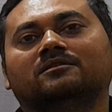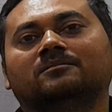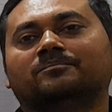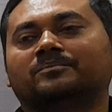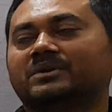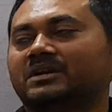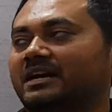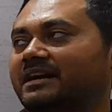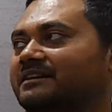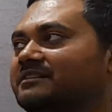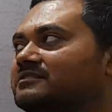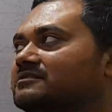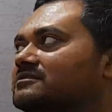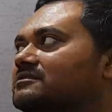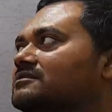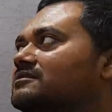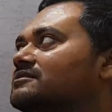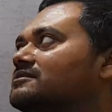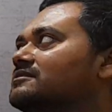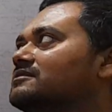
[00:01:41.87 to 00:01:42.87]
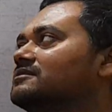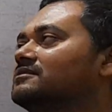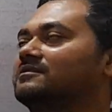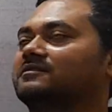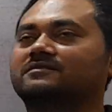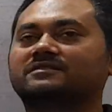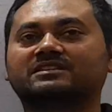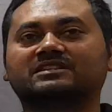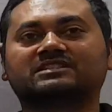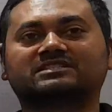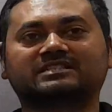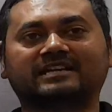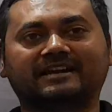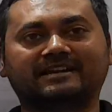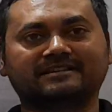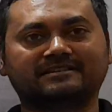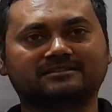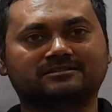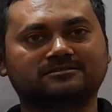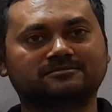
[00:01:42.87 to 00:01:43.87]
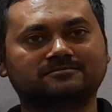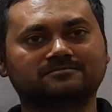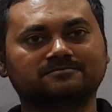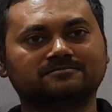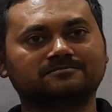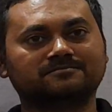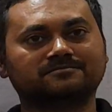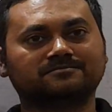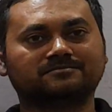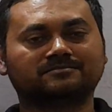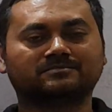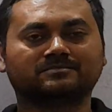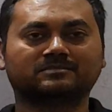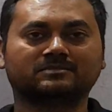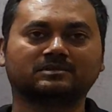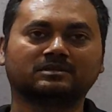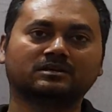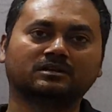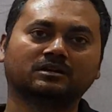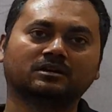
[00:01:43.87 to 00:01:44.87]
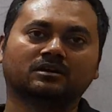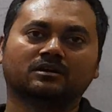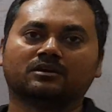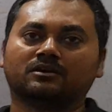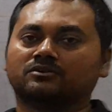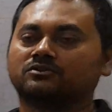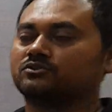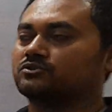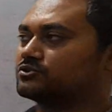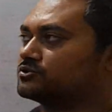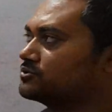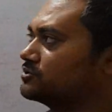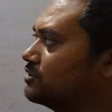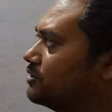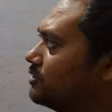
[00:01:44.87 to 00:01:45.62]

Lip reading: behind this tide. You should